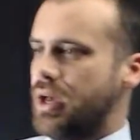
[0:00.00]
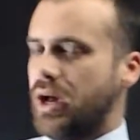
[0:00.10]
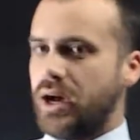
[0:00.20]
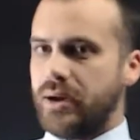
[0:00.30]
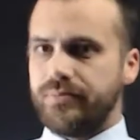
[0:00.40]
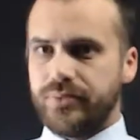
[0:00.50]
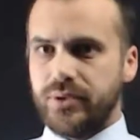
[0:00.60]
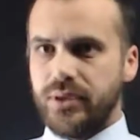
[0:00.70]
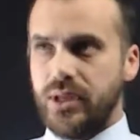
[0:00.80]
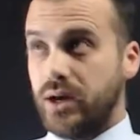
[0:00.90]
Um,
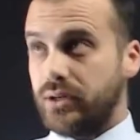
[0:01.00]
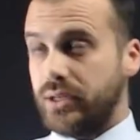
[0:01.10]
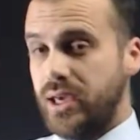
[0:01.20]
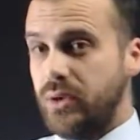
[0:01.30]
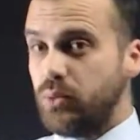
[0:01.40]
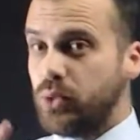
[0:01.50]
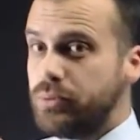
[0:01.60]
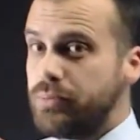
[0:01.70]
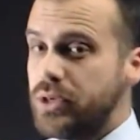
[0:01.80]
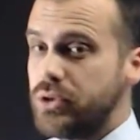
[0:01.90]
now, it
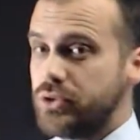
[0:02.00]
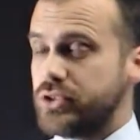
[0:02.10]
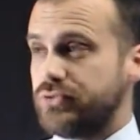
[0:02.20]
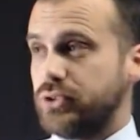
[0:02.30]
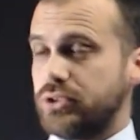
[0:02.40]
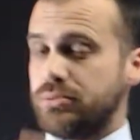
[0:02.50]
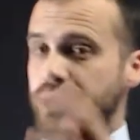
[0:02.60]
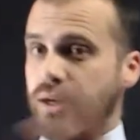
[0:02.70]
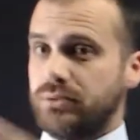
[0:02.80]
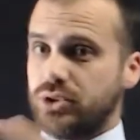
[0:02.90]
would be useful to be
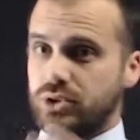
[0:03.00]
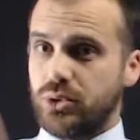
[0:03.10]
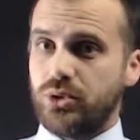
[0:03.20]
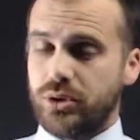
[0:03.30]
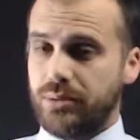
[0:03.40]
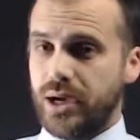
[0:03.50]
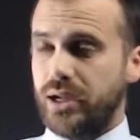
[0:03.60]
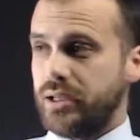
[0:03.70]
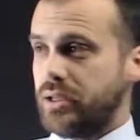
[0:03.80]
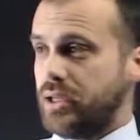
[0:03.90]
able to talk
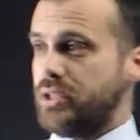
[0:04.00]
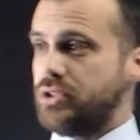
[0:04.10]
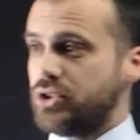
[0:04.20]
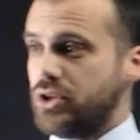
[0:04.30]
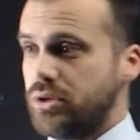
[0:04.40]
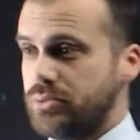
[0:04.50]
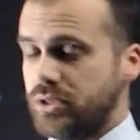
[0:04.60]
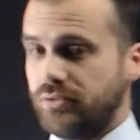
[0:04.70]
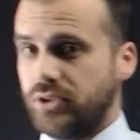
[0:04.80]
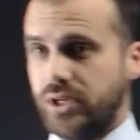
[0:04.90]
about it in terms
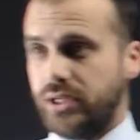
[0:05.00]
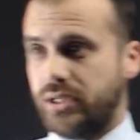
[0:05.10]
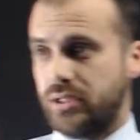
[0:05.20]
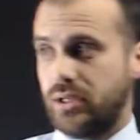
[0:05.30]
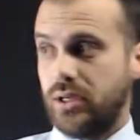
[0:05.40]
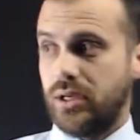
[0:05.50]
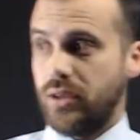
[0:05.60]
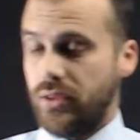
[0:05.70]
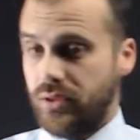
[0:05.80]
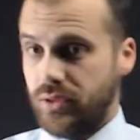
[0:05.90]
of like
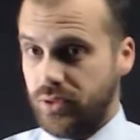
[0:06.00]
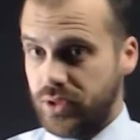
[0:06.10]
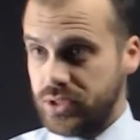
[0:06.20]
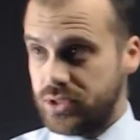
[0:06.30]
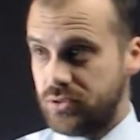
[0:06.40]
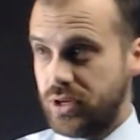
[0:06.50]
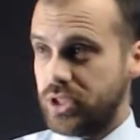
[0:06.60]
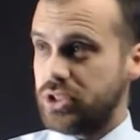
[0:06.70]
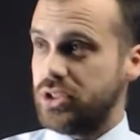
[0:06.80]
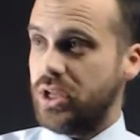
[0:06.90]
this
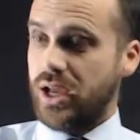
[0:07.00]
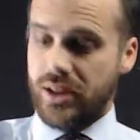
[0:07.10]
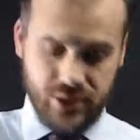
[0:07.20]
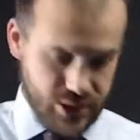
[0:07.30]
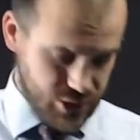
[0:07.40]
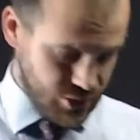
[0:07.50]
direction and this